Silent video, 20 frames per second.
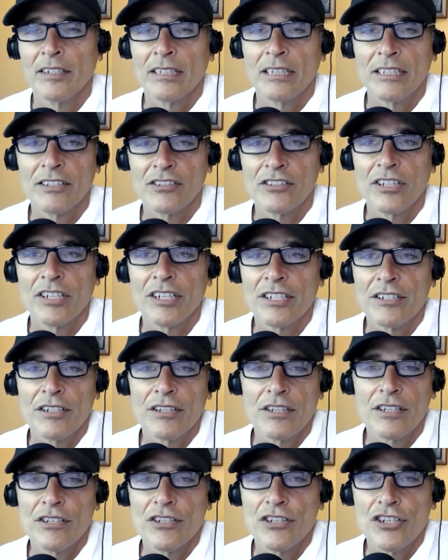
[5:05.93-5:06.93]
listening
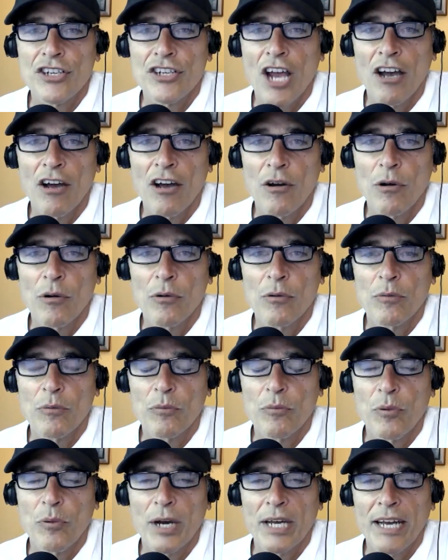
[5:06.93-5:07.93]
to this show
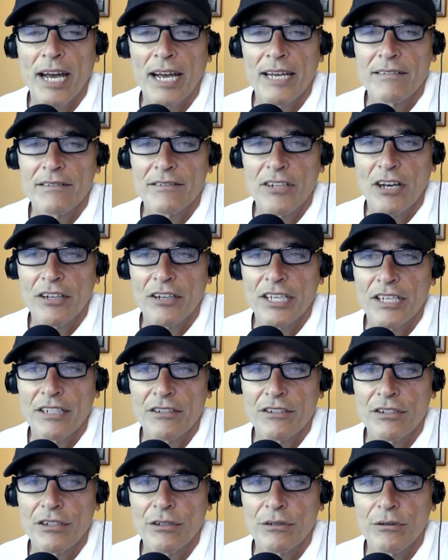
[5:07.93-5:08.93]
when I dug
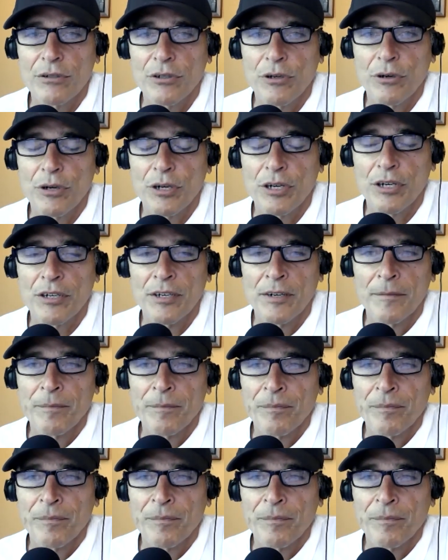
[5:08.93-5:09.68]
into your